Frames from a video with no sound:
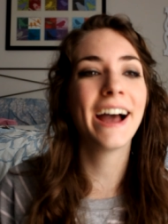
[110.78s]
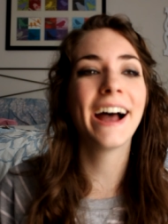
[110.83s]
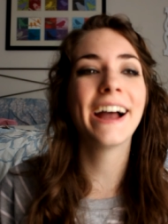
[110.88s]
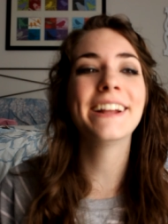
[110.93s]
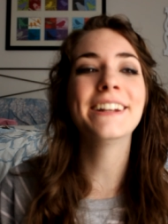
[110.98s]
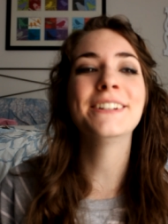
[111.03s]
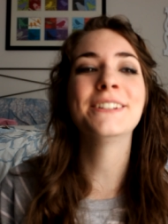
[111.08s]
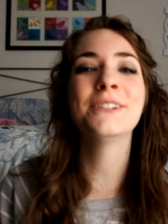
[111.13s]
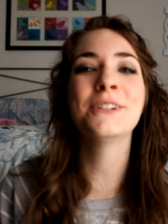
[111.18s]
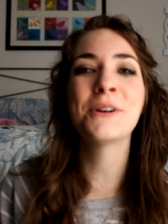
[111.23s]

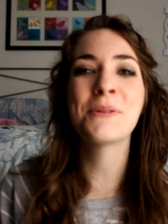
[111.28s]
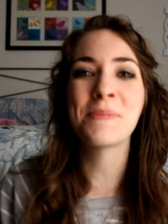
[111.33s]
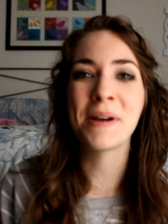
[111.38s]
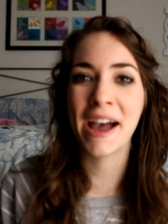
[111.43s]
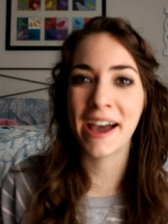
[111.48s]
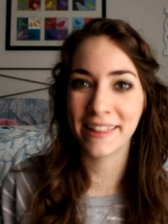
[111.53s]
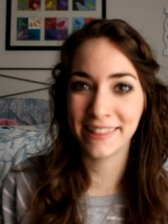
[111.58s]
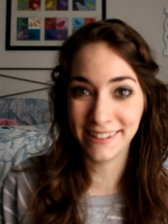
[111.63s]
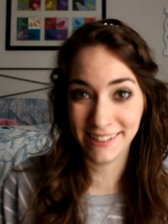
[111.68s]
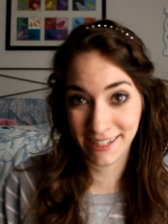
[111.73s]
I do
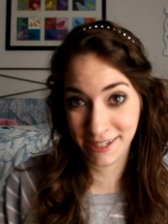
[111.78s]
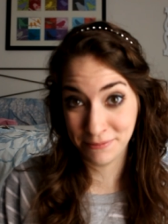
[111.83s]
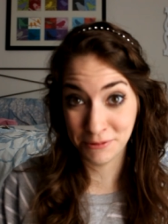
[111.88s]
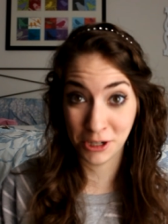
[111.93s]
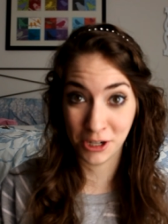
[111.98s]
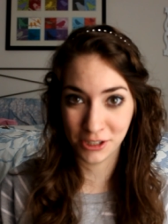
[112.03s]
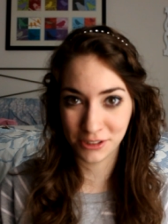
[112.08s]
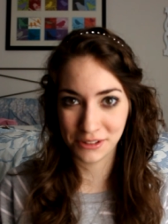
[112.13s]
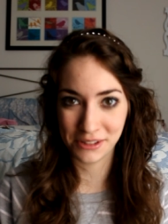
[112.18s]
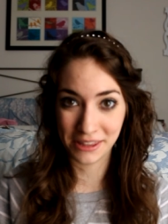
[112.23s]
bath time
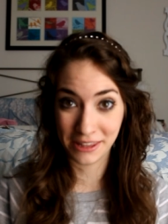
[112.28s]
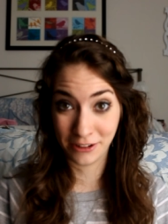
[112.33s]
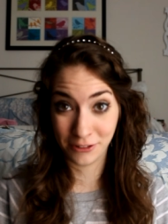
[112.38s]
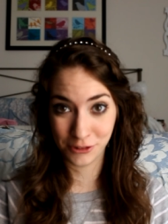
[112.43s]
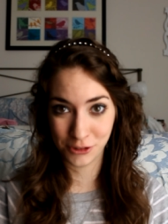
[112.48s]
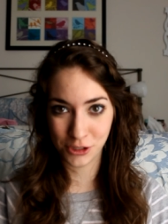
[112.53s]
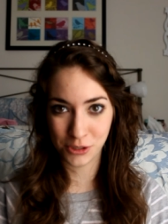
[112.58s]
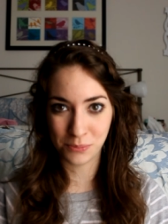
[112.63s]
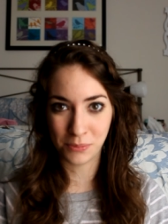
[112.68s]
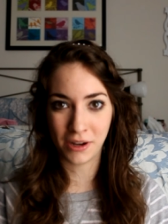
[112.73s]
talks with Little
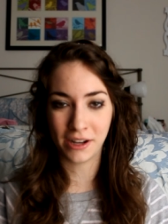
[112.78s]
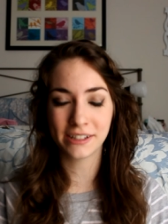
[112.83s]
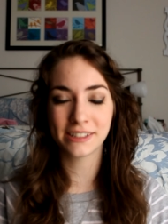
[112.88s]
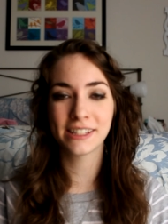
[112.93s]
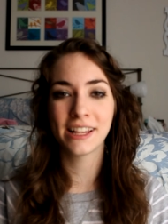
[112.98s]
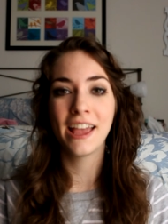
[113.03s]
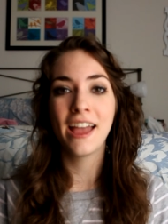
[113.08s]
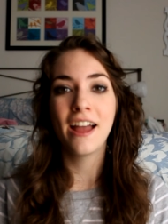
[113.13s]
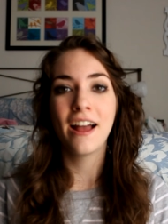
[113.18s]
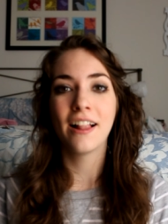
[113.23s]
Juice Box.